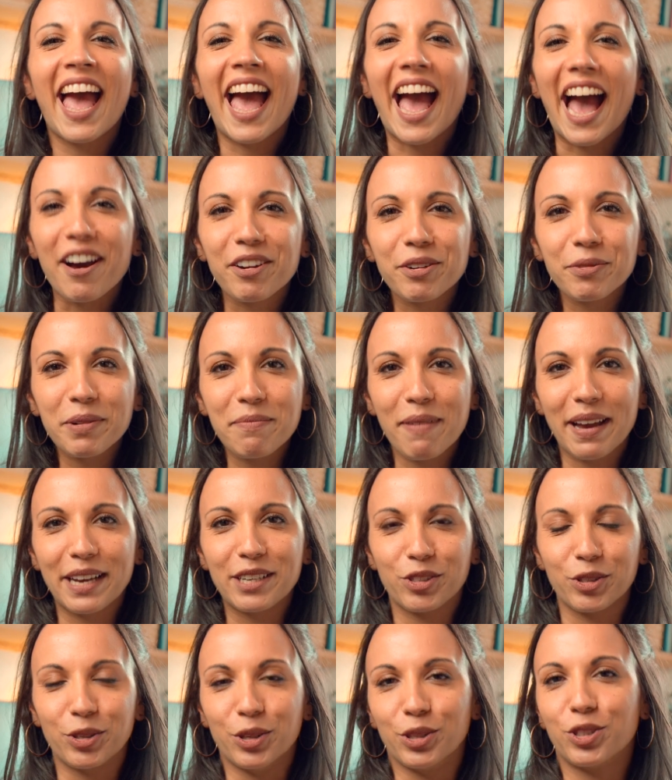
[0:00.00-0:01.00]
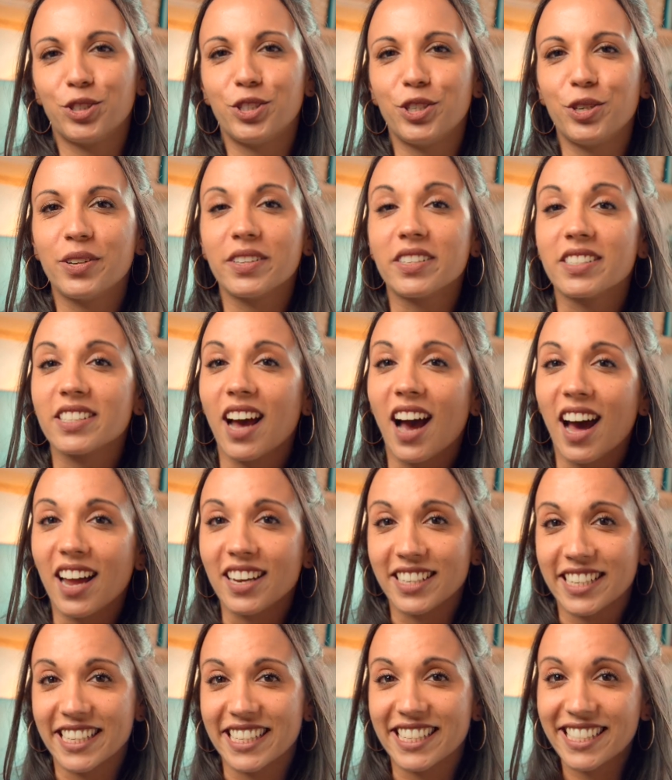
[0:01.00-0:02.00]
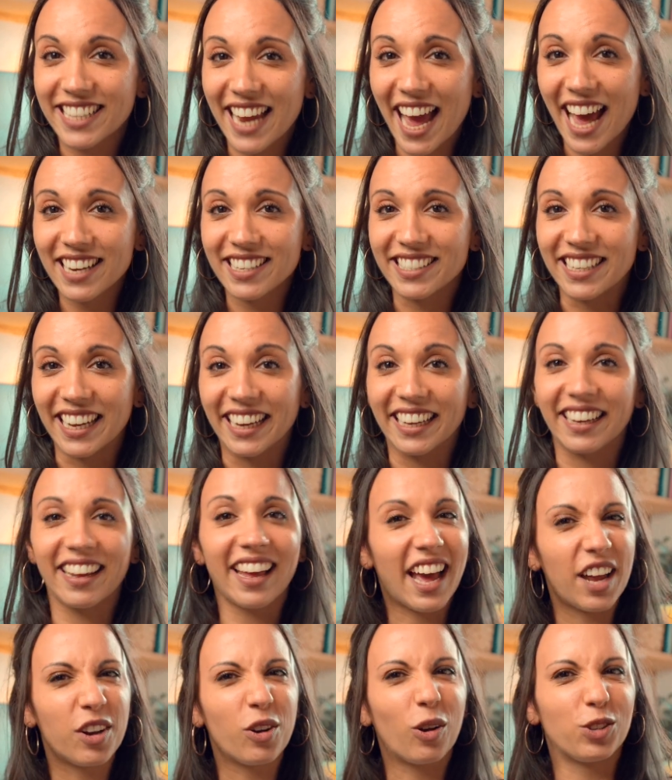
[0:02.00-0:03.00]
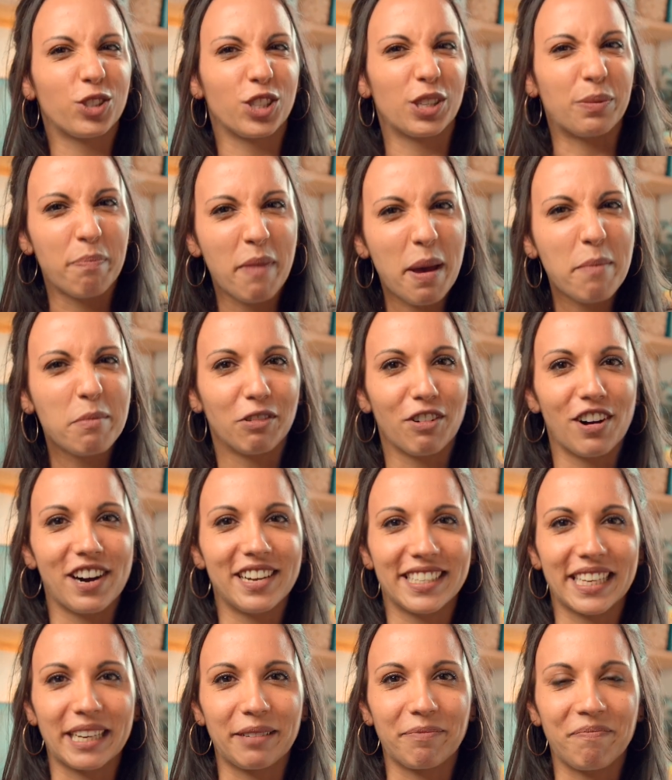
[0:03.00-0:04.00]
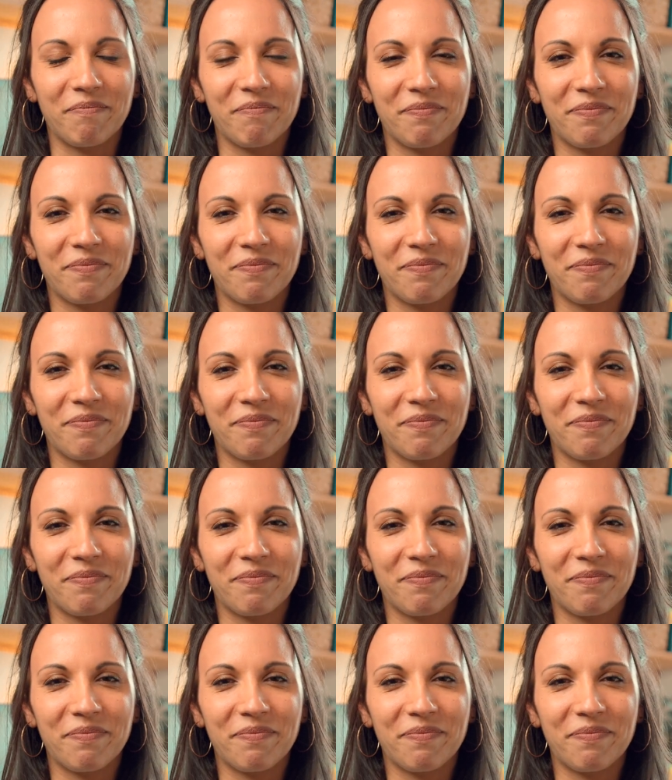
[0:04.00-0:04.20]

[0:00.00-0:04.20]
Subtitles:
how do we make sure students are understanding and not just memorising?